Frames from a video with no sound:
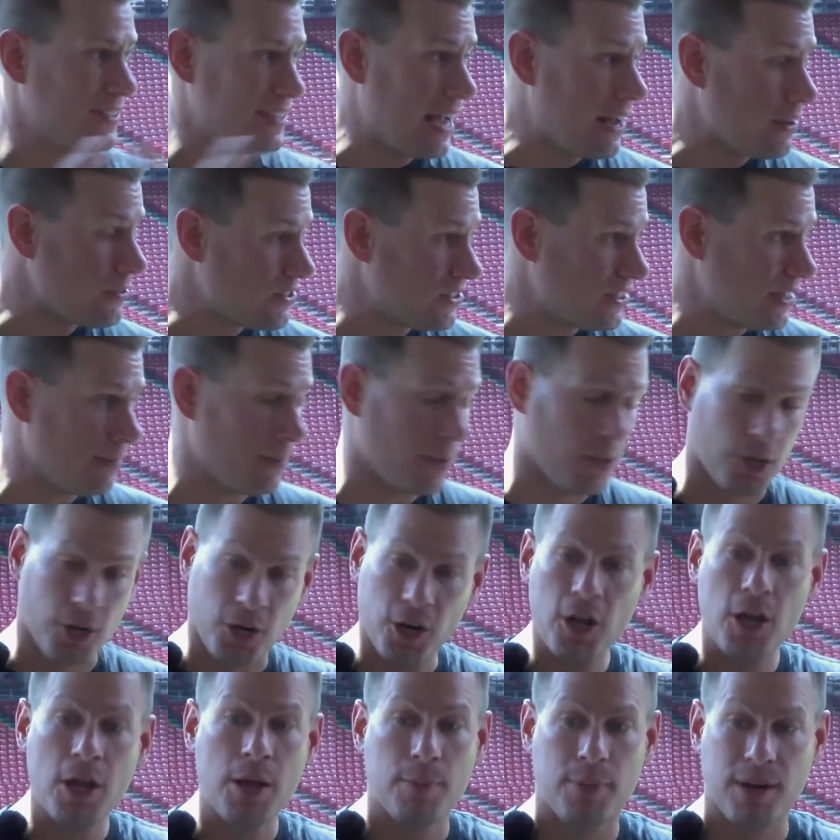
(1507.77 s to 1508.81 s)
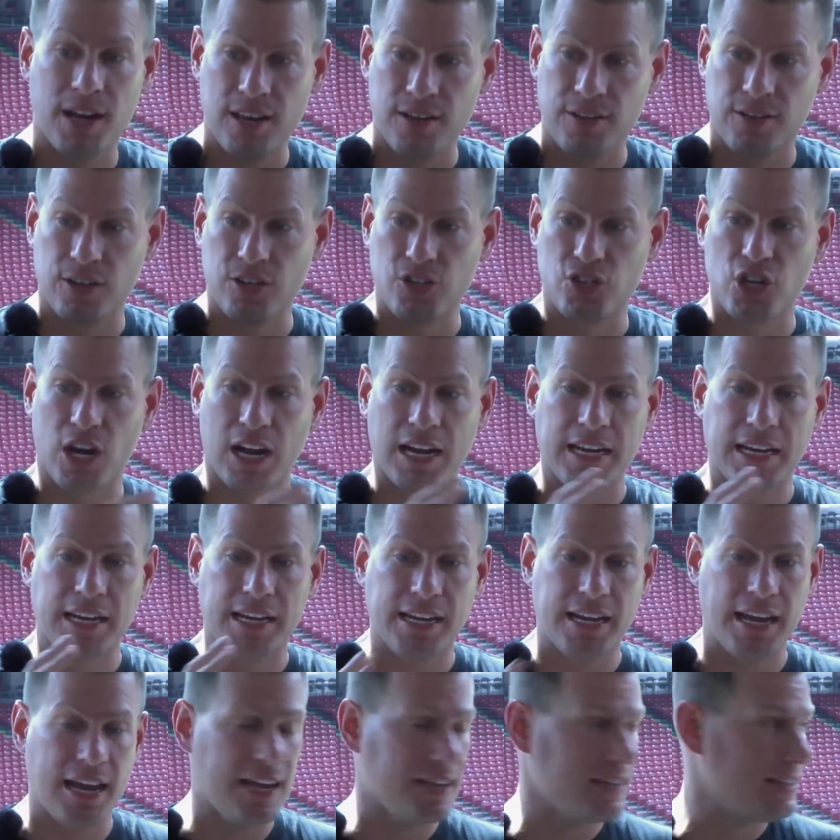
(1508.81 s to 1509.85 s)
Sounds similar, but it's a
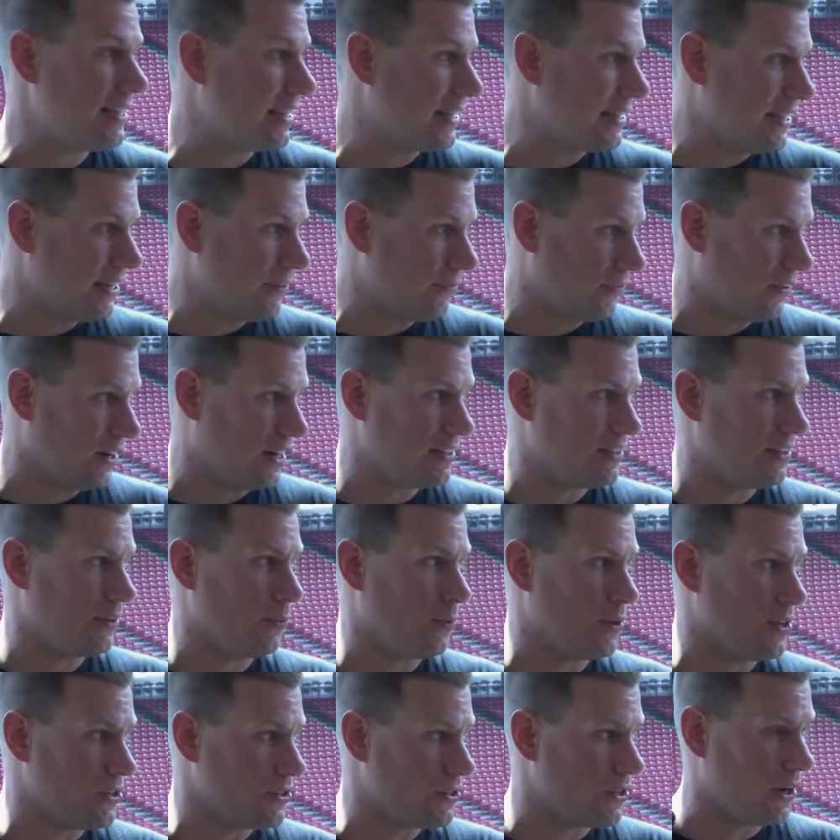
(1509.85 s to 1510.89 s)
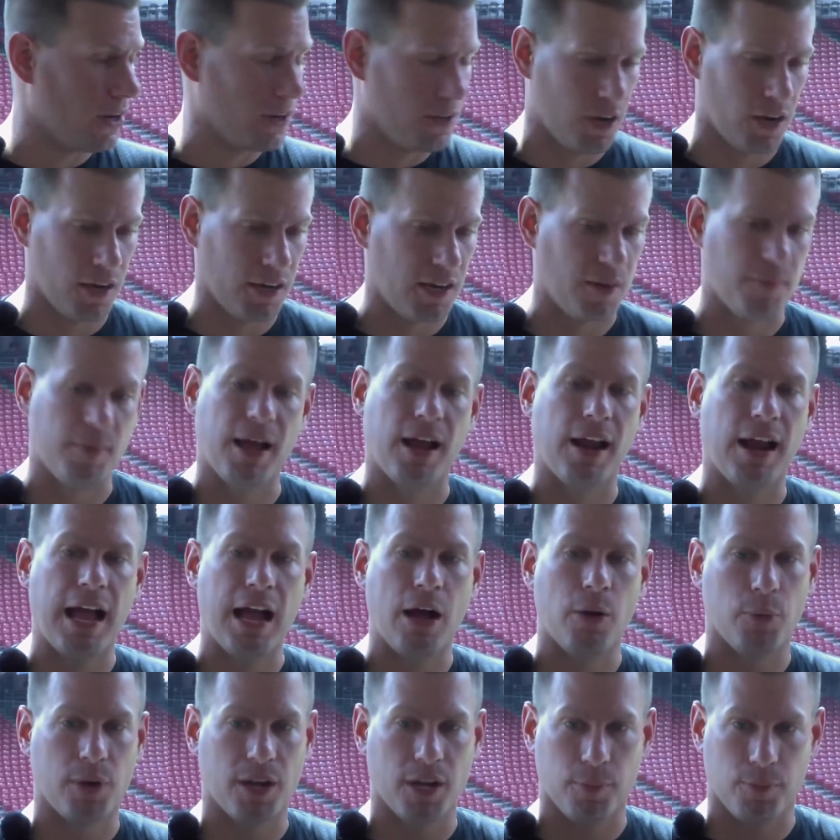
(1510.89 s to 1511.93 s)
gigantic difference when we start talking about
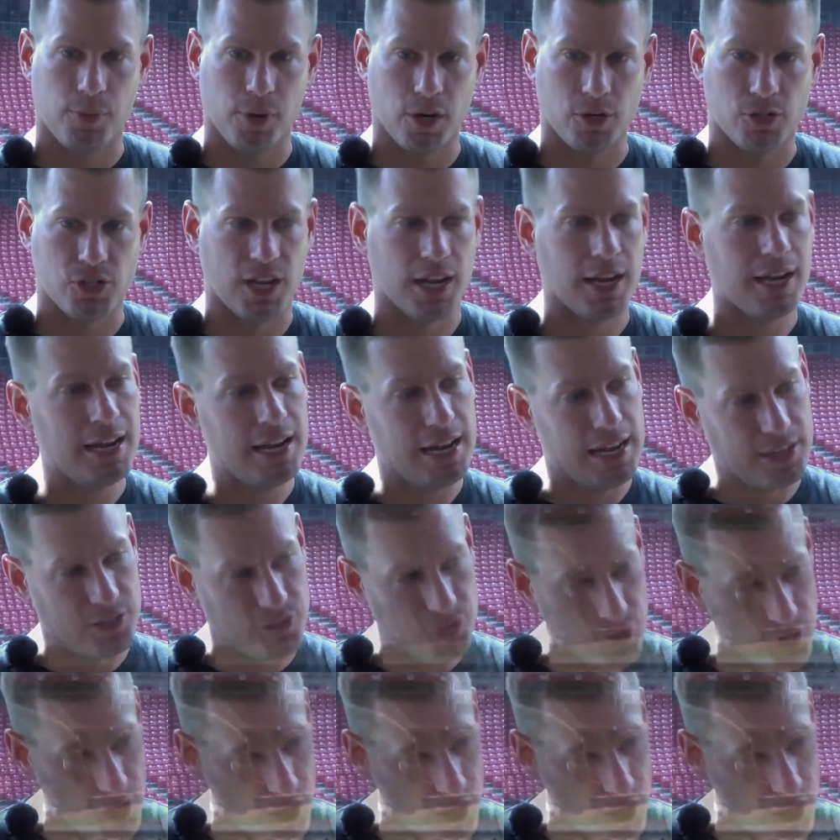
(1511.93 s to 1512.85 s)
how we approach it. It's